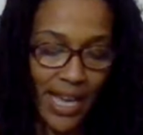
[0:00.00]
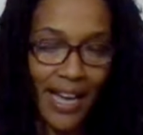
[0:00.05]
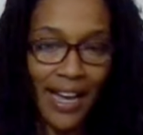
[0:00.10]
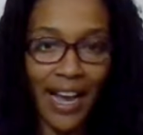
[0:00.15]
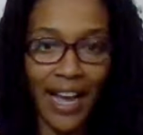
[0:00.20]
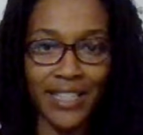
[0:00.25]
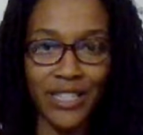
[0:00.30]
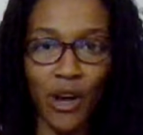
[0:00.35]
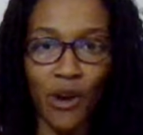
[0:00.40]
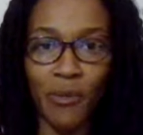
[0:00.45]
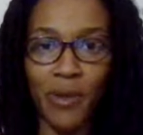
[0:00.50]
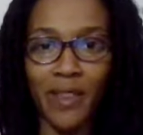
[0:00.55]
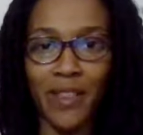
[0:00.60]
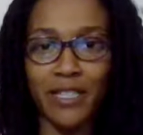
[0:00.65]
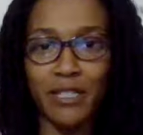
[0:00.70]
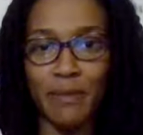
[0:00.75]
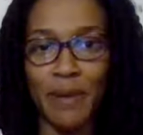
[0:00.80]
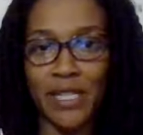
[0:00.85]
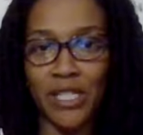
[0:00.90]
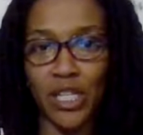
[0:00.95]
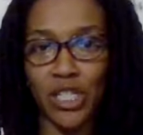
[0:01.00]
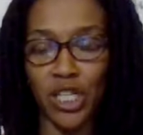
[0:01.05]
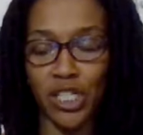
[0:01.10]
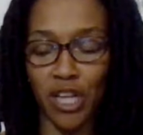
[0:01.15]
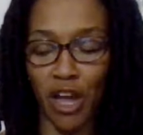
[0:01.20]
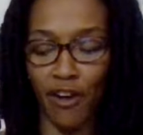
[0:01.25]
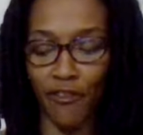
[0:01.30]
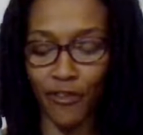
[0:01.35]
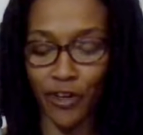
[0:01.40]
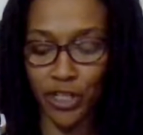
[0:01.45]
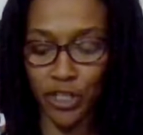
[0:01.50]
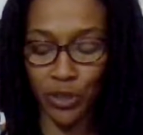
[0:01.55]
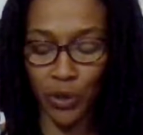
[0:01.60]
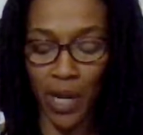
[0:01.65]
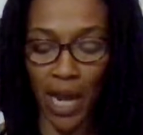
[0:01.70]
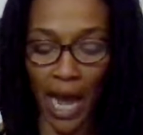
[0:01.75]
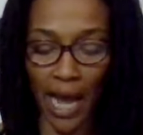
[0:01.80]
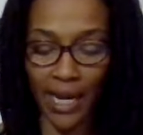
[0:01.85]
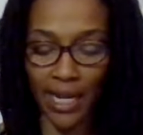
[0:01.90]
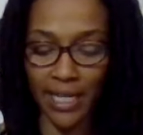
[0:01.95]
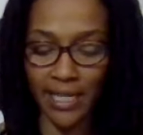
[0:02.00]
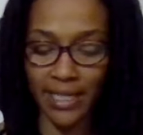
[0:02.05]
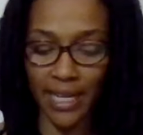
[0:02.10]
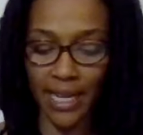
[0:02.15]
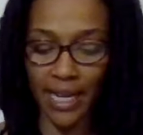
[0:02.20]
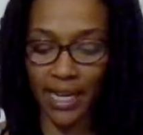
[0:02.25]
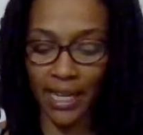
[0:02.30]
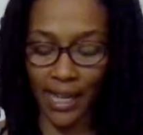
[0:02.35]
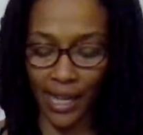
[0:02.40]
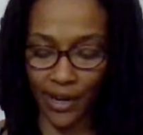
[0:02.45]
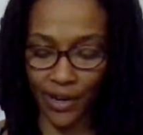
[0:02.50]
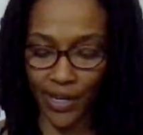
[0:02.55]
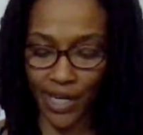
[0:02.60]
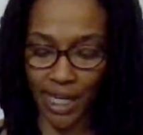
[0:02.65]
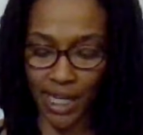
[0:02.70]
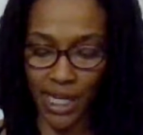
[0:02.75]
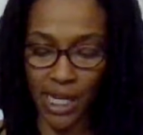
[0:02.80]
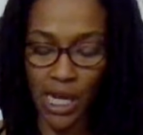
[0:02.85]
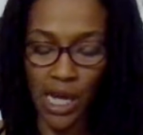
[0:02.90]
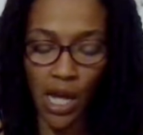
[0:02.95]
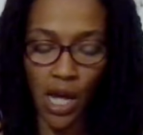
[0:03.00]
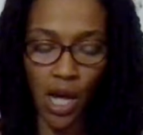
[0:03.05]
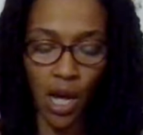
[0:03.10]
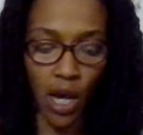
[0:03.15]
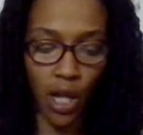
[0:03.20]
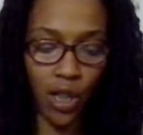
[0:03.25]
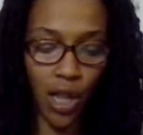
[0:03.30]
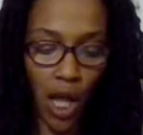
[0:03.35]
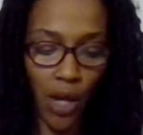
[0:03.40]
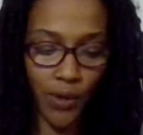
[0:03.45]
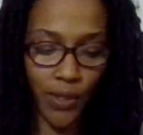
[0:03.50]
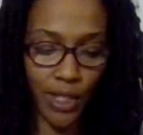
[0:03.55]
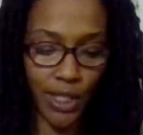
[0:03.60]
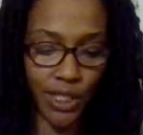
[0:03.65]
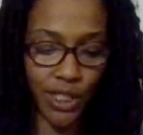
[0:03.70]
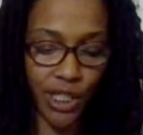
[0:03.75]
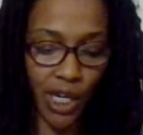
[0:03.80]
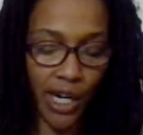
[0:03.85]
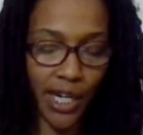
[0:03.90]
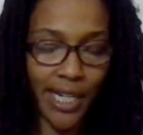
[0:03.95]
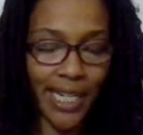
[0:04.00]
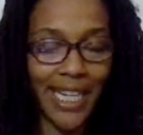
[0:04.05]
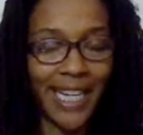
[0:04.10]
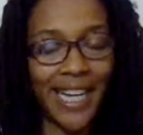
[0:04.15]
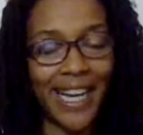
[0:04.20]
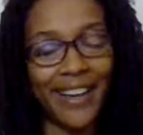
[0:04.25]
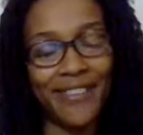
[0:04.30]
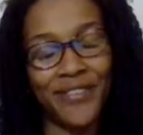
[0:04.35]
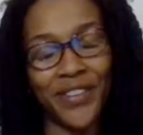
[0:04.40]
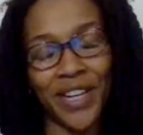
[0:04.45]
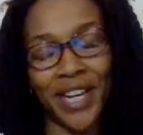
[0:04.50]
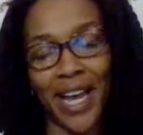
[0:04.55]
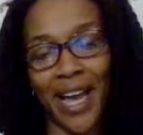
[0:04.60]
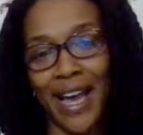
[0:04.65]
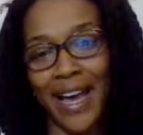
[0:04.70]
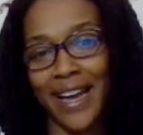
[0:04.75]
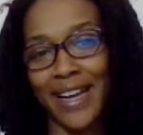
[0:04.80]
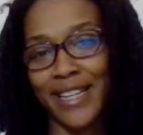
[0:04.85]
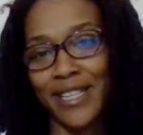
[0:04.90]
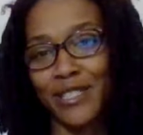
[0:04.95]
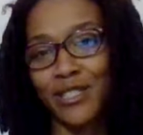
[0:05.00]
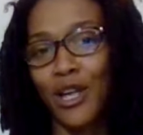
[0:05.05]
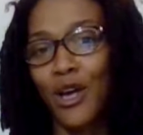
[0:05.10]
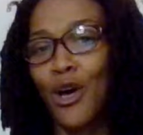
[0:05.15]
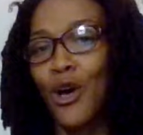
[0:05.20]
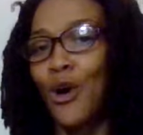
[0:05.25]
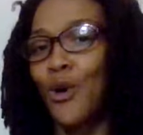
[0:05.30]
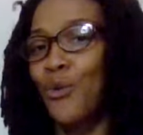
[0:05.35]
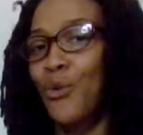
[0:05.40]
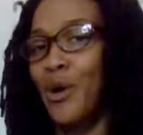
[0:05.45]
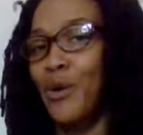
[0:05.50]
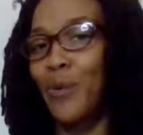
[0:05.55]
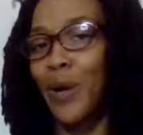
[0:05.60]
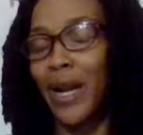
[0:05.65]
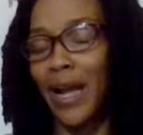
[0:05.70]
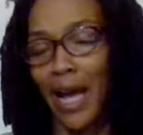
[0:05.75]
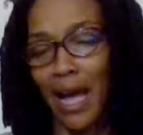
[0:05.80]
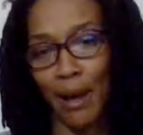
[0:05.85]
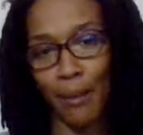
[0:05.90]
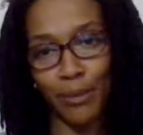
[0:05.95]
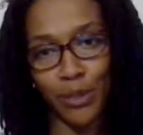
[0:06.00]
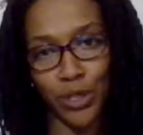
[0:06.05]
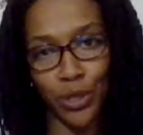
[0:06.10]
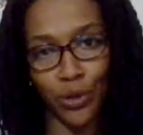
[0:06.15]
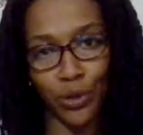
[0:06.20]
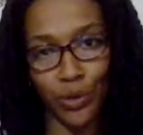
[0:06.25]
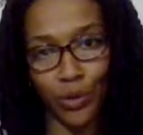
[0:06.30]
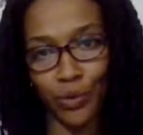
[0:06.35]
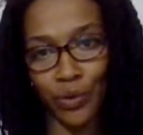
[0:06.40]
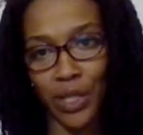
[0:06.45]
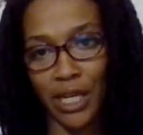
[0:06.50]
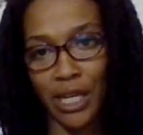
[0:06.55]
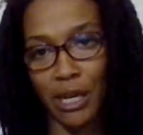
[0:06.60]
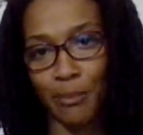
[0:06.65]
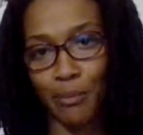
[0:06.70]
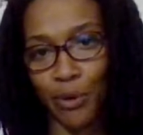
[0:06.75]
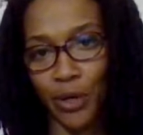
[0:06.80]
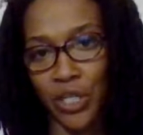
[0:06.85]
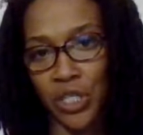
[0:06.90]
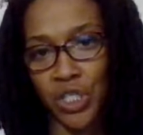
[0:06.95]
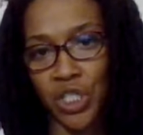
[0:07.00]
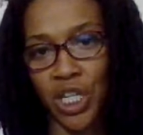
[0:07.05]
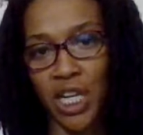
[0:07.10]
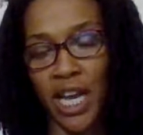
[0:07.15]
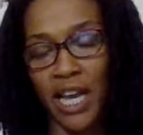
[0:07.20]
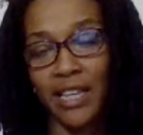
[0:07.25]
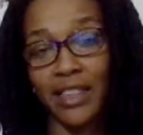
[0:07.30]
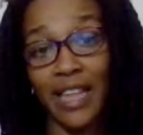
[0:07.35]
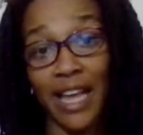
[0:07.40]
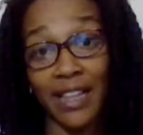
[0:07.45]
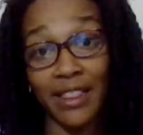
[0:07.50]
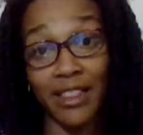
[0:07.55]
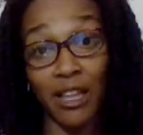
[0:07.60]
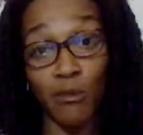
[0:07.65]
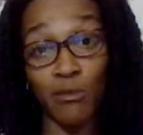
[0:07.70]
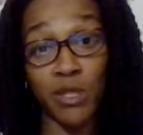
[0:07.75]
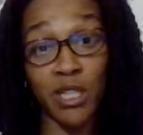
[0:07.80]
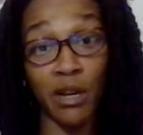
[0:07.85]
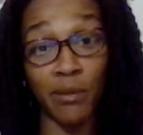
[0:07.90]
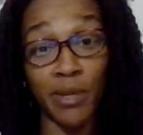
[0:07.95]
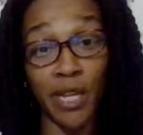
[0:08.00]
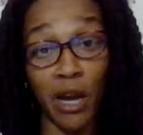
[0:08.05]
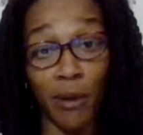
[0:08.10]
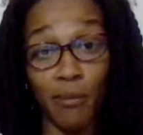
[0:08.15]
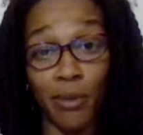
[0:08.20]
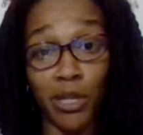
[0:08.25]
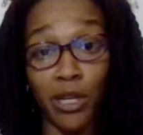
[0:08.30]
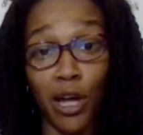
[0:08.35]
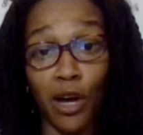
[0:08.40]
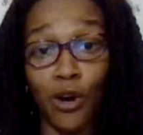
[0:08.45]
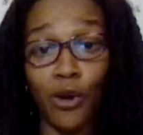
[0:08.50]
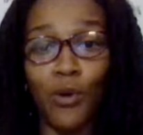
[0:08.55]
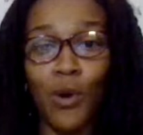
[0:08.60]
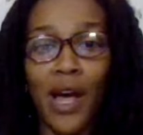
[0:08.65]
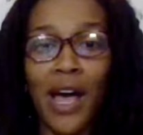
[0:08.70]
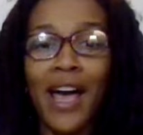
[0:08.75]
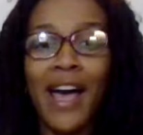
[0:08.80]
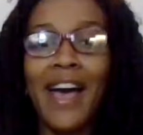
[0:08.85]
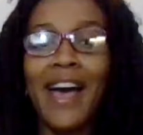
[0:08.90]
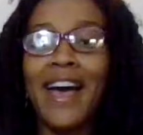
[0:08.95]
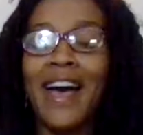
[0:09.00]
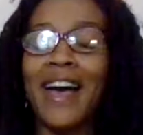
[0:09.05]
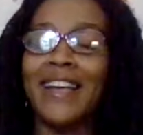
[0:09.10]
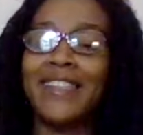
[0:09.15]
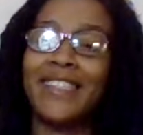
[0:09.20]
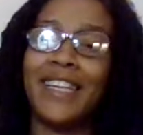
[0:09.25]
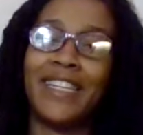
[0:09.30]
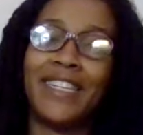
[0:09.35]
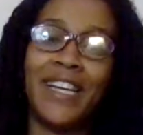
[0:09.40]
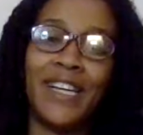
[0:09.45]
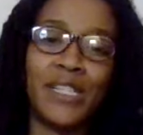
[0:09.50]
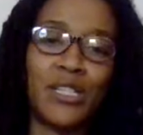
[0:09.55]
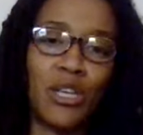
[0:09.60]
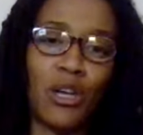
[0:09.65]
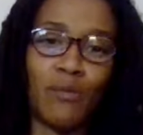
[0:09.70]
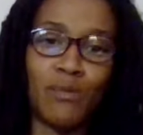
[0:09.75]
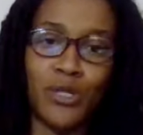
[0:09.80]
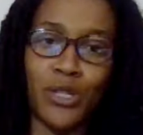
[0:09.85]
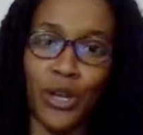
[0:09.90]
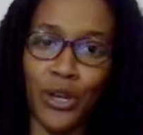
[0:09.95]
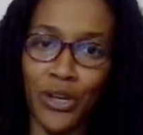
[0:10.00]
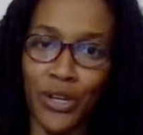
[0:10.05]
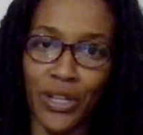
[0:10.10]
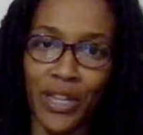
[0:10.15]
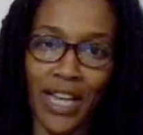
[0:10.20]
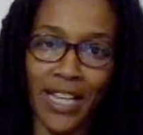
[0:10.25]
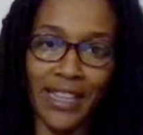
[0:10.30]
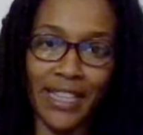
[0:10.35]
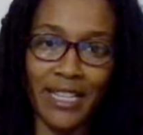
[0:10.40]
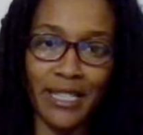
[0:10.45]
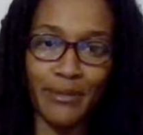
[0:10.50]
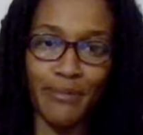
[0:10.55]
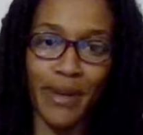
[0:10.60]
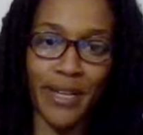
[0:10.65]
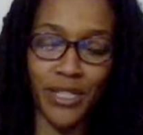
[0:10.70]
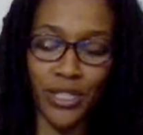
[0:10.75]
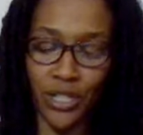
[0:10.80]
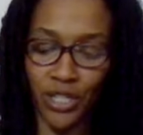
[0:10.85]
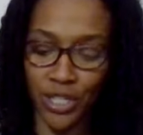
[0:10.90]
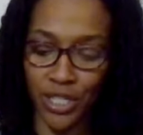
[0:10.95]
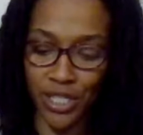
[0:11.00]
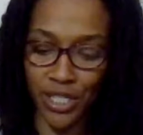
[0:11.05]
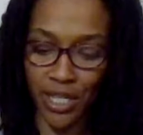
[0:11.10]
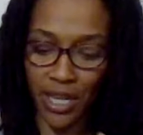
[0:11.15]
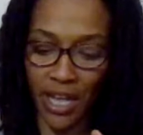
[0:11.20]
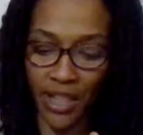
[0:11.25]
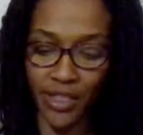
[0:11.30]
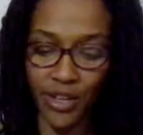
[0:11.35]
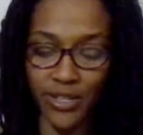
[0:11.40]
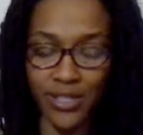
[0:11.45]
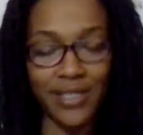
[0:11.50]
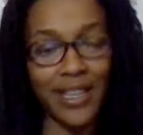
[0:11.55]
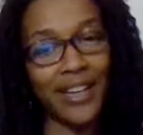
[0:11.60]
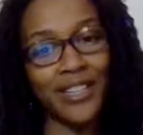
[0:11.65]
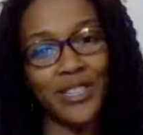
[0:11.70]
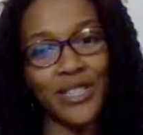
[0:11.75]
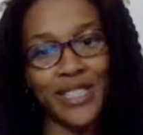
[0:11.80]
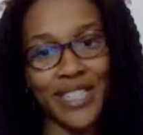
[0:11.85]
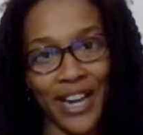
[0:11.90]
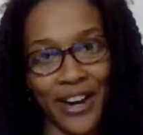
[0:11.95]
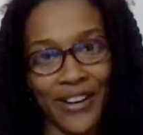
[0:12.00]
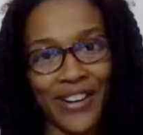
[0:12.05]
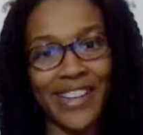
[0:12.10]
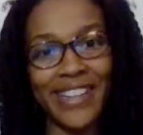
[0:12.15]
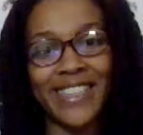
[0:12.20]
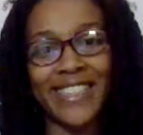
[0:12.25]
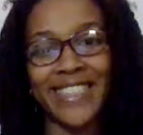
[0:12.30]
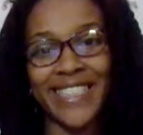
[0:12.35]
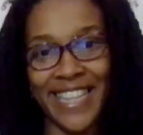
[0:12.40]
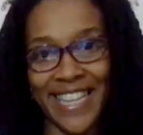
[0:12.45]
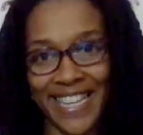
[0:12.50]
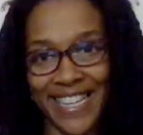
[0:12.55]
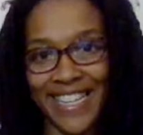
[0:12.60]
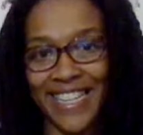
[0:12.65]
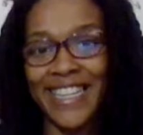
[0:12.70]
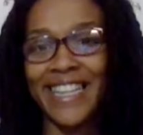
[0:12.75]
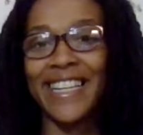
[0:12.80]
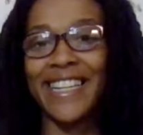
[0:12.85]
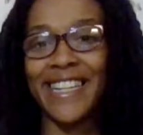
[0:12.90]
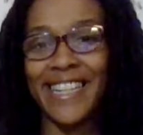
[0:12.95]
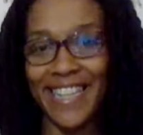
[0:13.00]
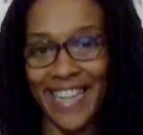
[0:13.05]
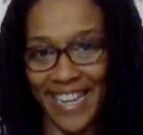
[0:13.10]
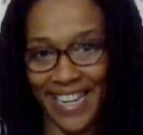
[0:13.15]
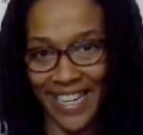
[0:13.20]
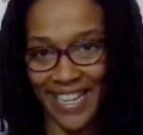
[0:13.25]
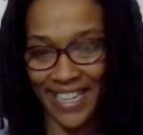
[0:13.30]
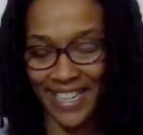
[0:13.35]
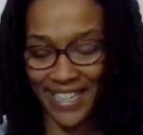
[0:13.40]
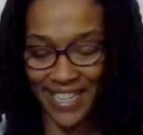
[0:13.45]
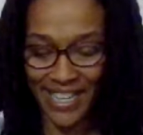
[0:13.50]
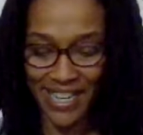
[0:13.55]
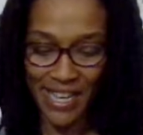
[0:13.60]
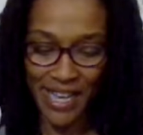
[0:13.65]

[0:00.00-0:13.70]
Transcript: Guys, I hope that this message has offered you guidance and clarity along your journey. If it has, we would absolutely appreciate that thumbs up down below, as it does help circulate these messages to other Sagittarians in need.